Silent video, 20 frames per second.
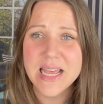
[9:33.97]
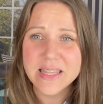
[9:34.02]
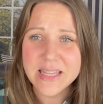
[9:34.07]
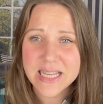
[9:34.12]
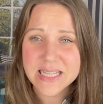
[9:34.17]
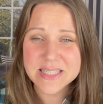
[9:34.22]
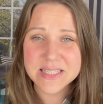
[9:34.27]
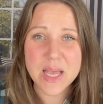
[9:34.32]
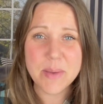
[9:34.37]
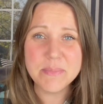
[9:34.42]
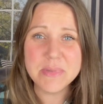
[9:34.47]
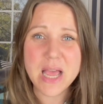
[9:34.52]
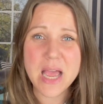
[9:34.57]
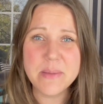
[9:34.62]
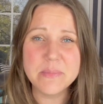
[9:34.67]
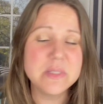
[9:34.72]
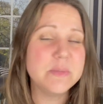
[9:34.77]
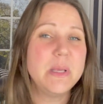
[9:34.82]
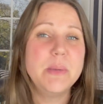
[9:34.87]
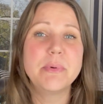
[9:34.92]
Like
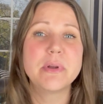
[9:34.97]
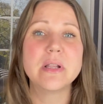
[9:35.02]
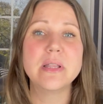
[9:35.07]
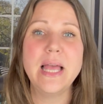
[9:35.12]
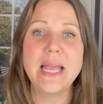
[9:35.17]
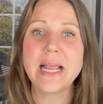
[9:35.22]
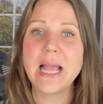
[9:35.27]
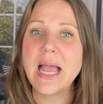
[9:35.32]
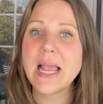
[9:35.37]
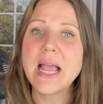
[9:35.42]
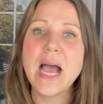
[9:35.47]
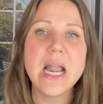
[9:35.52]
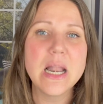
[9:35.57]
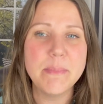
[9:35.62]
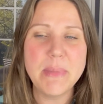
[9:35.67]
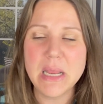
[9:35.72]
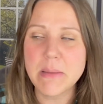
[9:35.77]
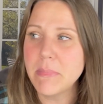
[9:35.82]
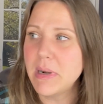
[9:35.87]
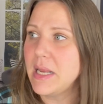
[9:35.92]
sometimes people are like, I gotta
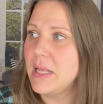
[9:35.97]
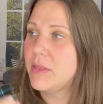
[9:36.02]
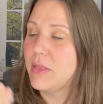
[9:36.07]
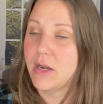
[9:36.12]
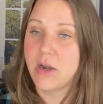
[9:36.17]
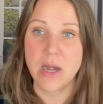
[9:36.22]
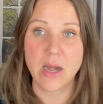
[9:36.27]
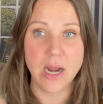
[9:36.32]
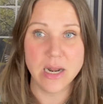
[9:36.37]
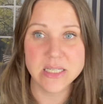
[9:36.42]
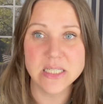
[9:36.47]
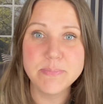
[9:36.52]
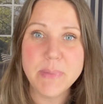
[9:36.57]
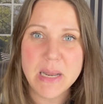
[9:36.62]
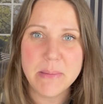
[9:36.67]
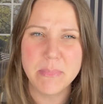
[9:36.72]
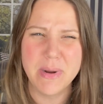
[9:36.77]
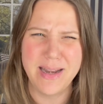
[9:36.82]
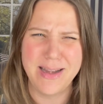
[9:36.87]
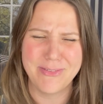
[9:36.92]
make money, there I gotta
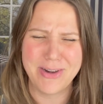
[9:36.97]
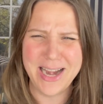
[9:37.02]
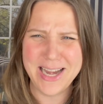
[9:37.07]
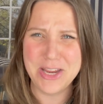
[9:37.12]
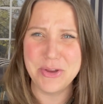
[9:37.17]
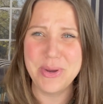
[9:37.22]
spend money, right?